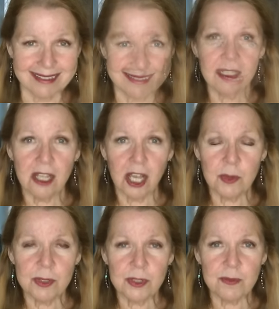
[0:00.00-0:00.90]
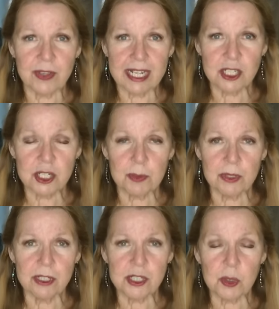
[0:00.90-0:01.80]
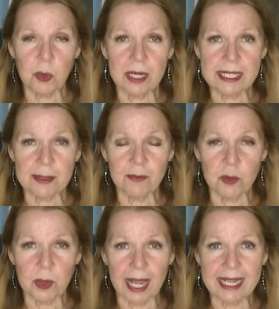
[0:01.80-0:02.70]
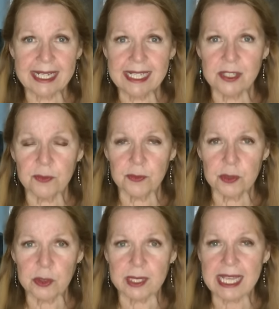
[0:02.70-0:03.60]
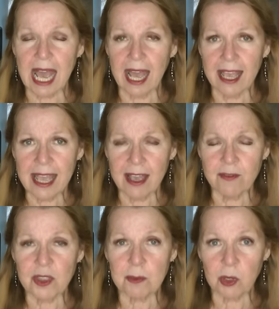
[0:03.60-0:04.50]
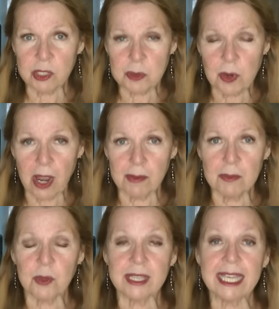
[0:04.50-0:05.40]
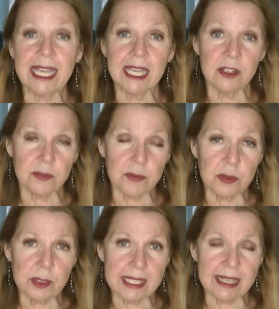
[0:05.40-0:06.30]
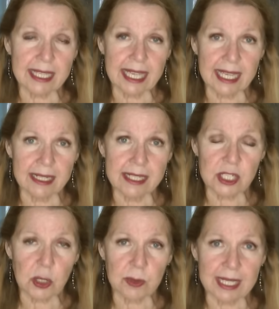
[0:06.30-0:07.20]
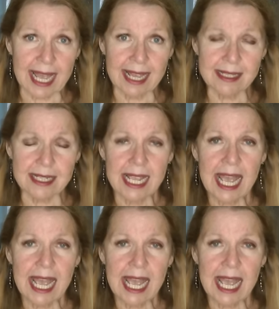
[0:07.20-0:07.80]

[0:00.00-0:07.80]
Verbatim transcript: Along with your vegetables, you want some varieties of fruits. I have the most problem with canned fruits, that the cans don't last.